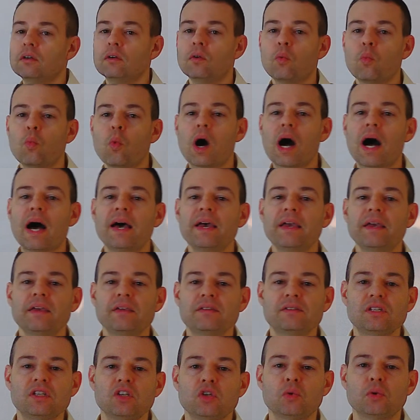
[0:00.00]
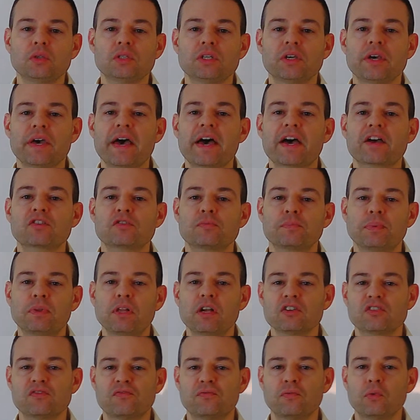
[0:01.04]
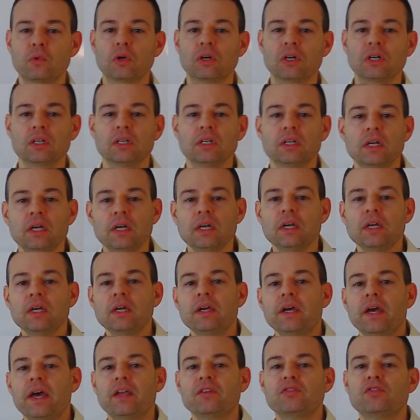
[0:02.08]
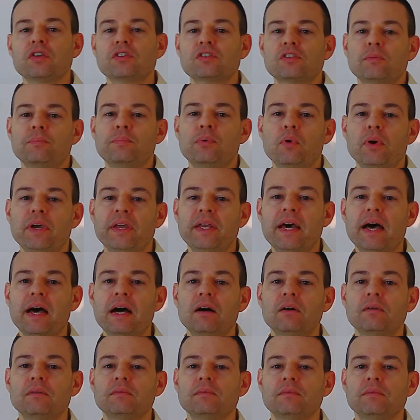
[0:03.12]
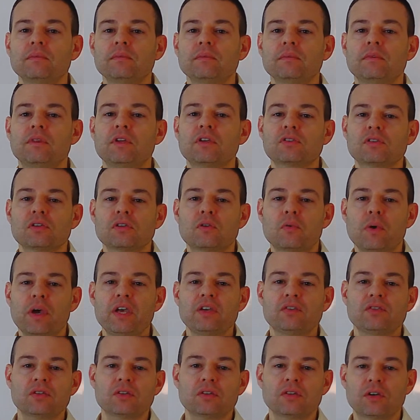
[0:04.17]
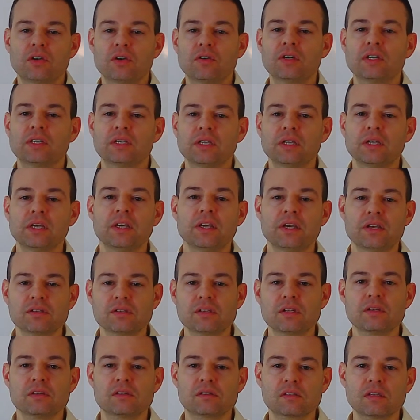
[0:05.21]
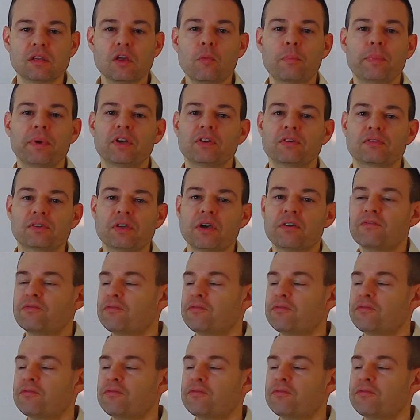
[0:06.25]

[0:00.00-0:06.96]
y is equal to x plus 4. And just to point out, this equation currently is in slope-intercept